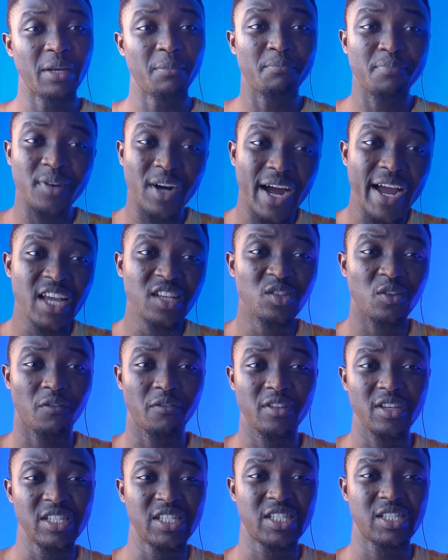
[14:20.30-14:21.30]
The price
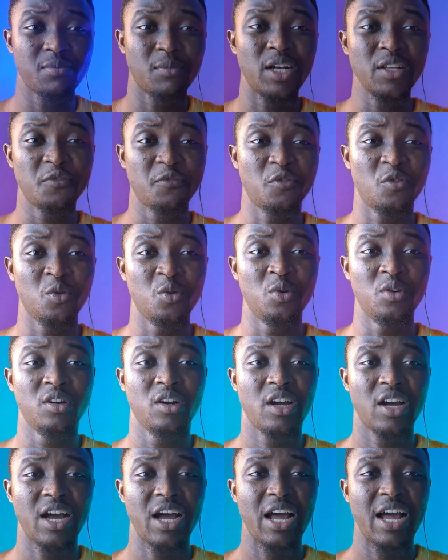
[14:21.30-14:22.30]
of this smartphone
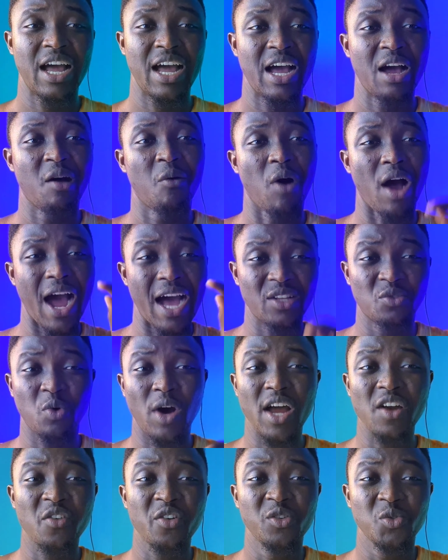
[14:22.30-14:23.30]
at
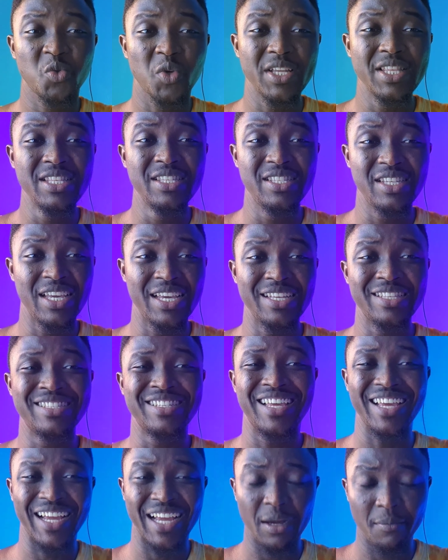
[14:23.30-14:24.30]
128
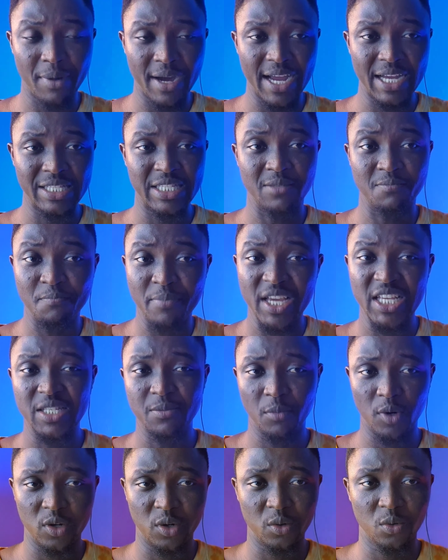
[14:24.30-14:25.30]
gigabytes base
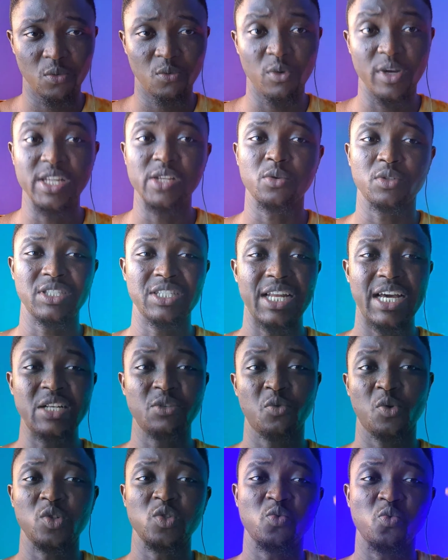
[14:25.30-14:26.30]
model when it was launched was